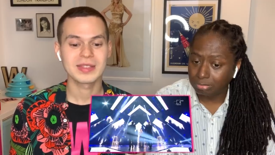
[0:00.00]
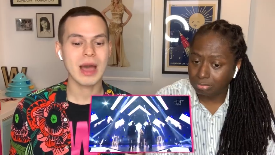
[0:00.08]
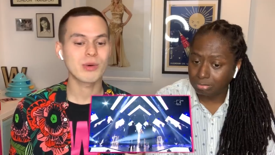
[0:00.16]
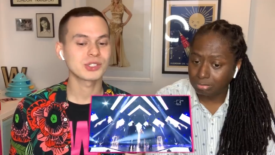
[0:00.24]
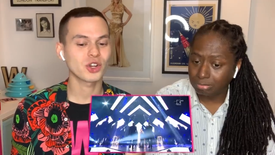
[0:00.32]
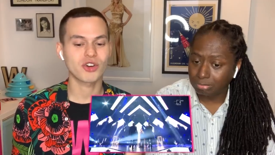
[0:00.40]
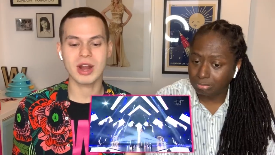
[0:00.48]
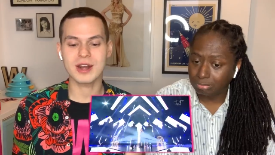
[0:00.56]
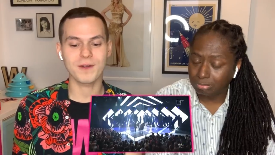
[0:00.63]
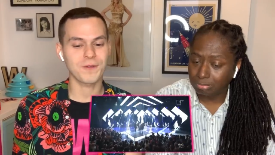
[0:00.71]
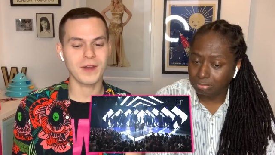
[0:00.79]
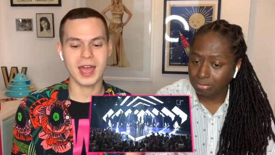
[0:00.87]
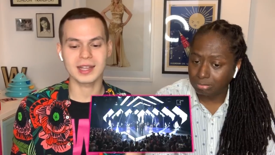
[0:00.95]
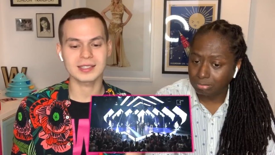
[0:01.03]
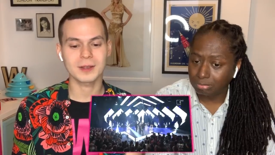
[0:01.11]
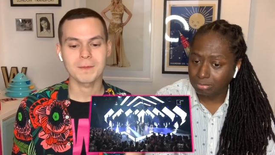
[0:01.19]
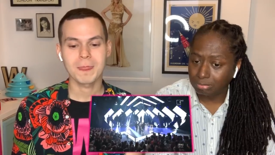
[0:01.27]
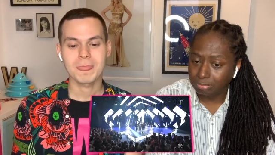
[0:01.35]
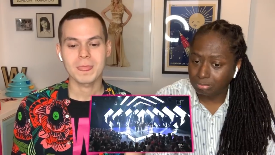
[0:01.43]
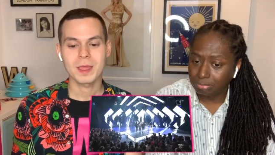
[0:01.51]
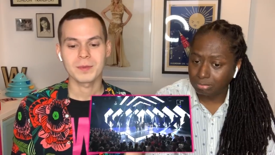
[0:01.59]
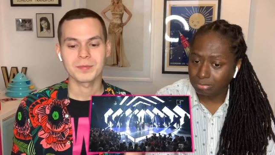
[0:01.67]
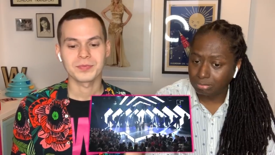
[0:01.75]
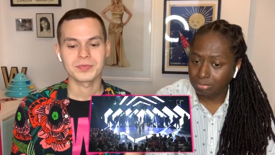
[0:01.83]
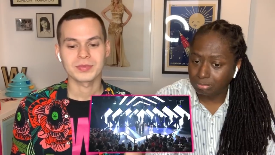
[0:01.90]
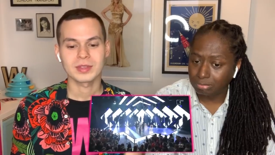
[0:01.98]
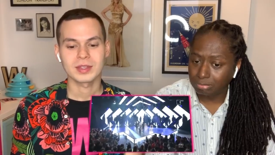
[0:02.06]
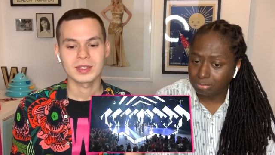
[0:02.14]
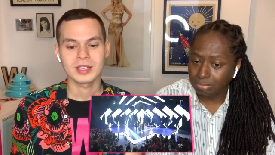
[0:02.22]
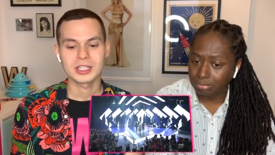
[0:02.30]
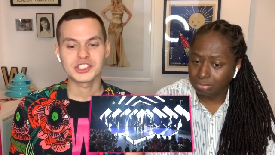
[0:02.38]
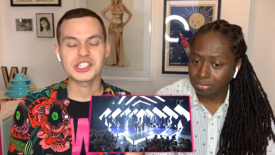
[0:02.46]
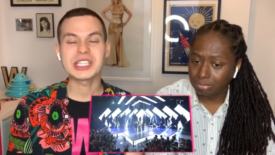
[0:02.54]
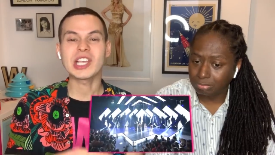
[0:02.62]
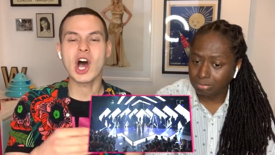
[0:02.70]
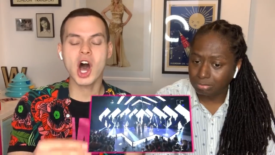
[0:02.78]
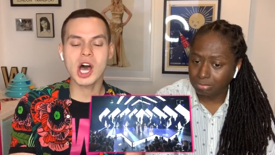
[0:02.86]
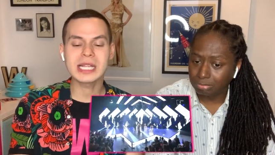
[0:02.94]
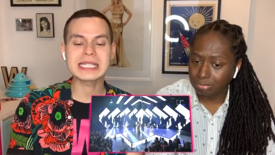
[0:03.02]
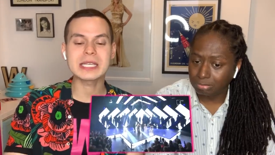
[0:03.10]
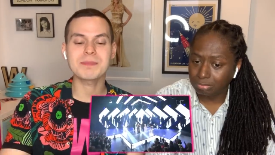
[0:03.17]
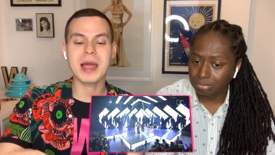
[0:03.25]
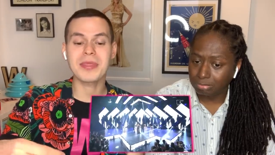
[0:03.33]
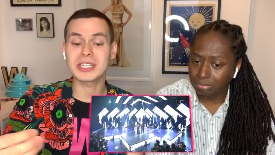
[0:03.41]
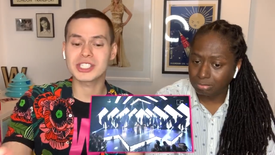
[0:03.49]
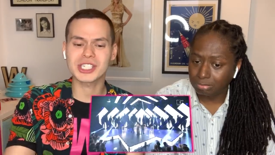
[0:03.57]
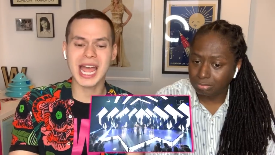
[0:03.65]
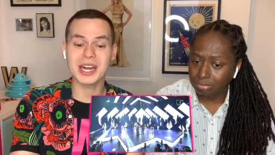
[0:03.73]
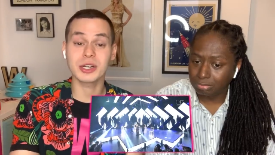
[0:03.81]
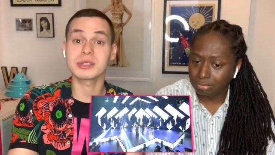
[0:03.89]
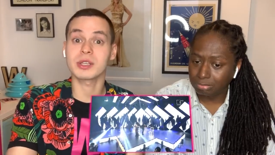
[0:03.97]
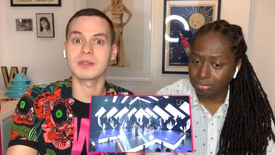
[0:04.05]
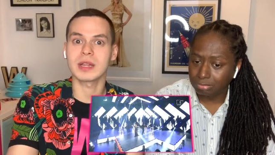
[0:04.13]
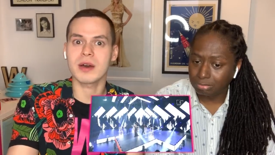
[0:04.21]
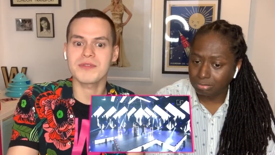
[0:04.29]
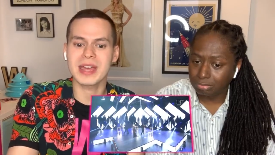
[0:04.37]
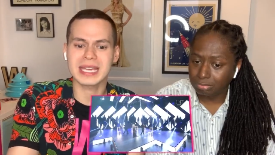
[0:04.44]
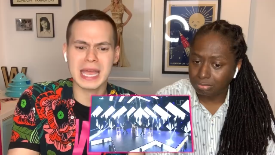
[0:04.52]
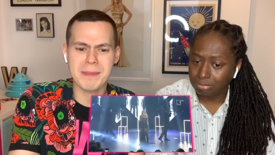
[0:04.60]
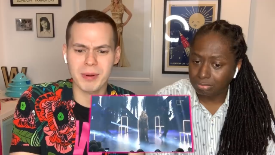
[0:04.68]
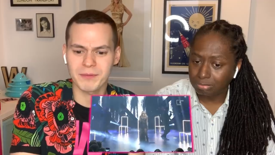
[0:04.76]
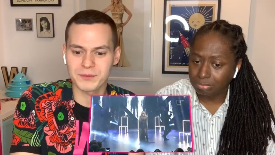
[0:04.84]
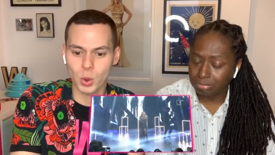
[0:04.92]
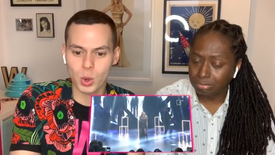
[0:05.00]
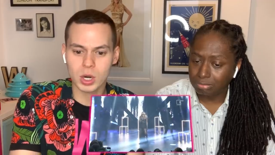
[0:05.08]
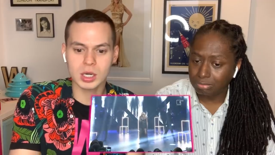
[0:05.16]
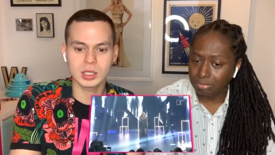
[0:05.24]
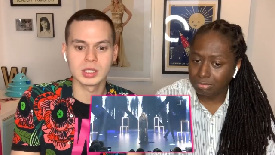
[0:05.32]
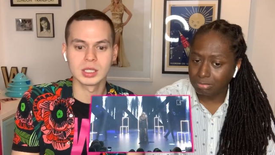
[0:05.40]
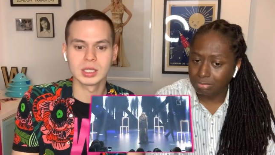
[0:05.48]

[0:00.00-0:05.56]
Speaker 1: That was a great effect. She's haunted by the shadows of love that came before.